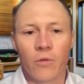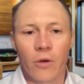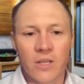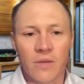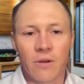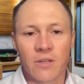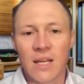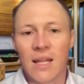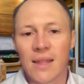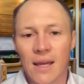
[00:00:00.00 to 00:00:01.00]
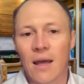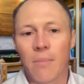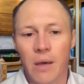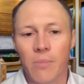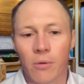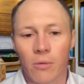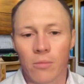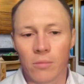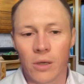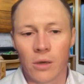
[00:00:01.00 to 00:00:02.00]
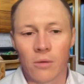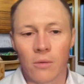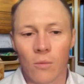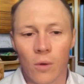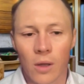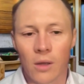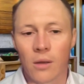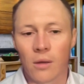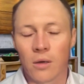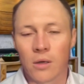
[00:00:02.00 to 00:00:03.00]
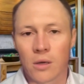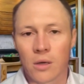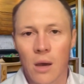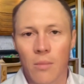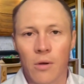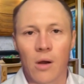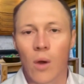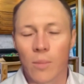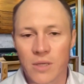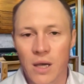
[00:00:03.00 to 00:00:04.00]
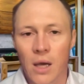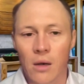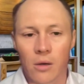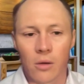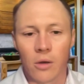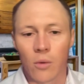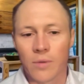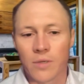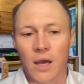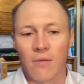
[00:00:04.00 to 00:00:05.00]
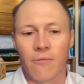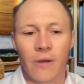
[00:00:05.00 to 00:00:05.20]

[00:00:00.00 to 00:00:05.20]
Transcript: Teresa, if there's anything that people, want to come to our website or go to your website and